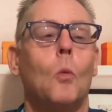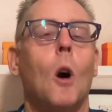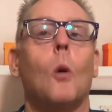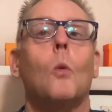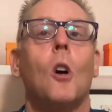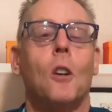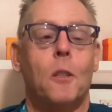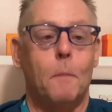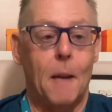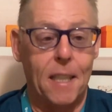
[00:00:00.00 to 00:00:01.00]
What works
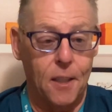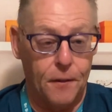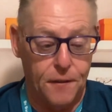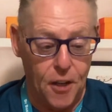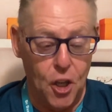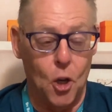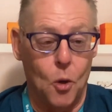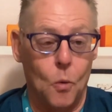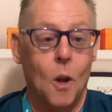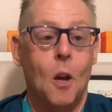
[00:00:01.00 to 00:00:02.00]
best for
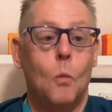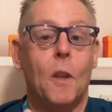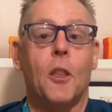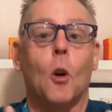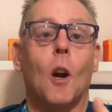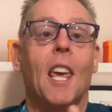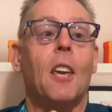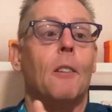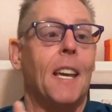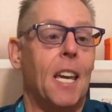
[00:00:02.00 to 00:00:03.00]
you with your
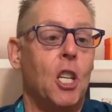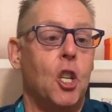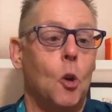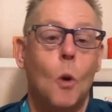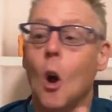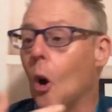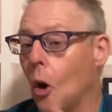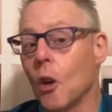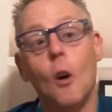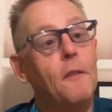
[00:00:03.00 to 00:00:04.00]
hearing issue or
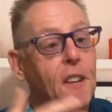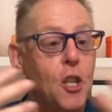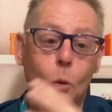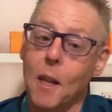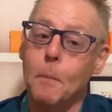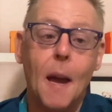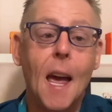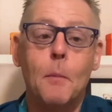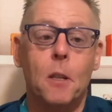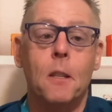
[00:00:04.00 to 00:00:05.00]
your visual
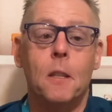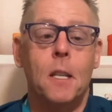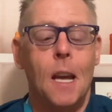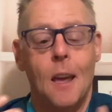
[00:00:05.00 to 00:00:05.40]
impairment